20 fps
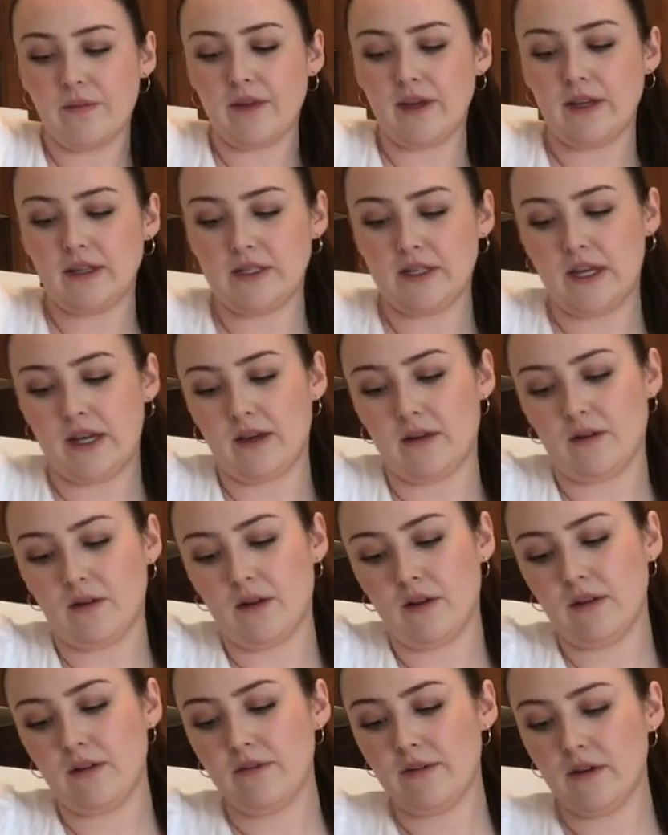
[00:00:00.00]
and take out
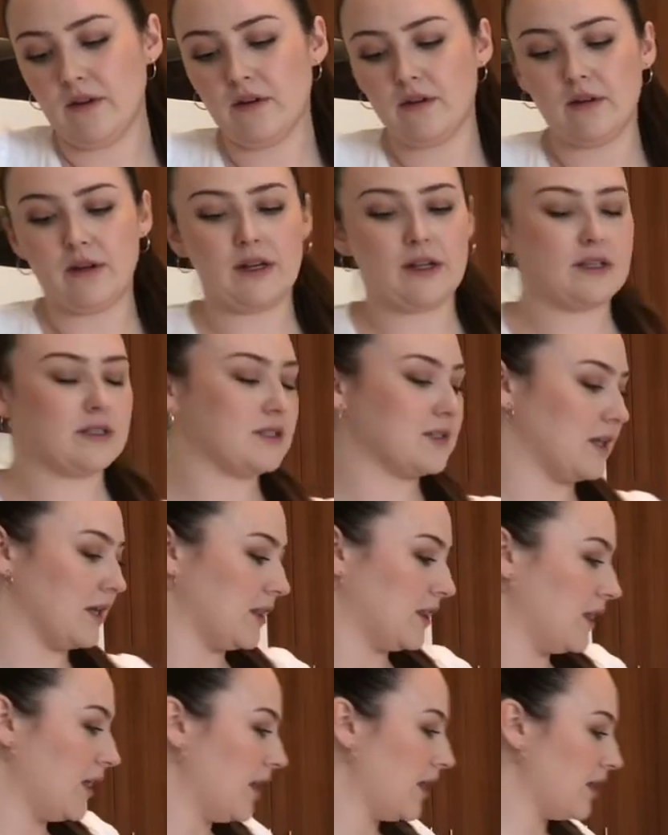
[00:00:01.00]
all of your ingredients
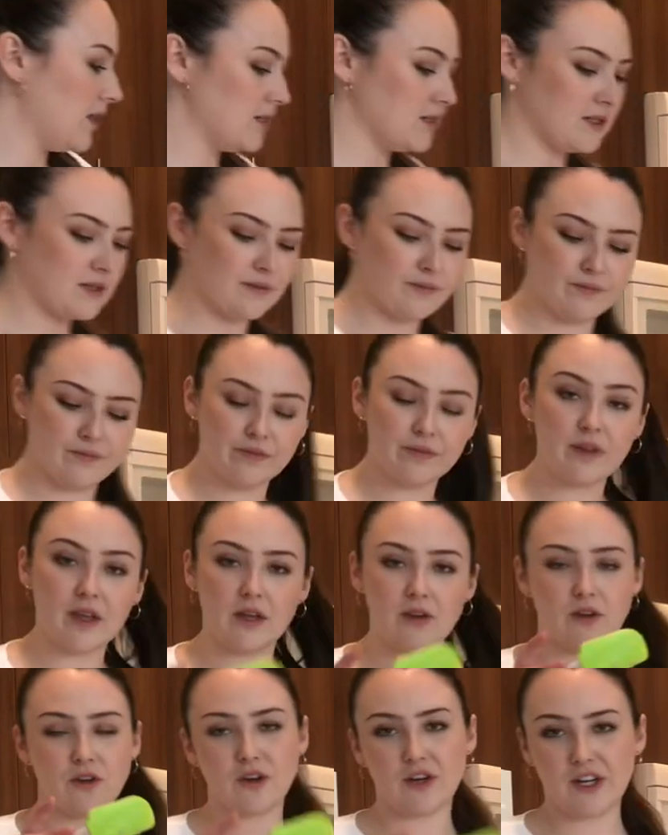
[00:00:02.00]
like that.
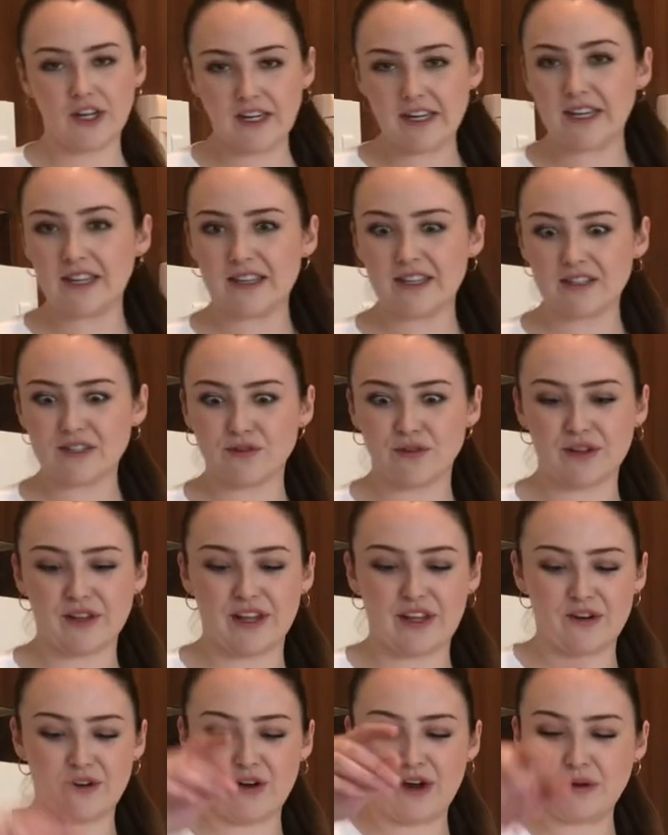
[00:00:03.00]
And you're going to need this for
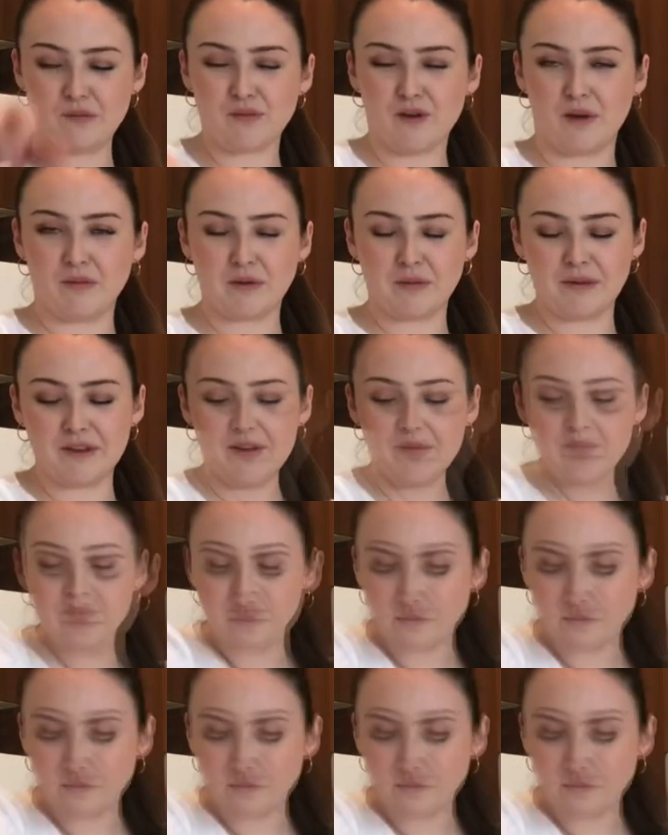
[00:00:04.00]
later on probably.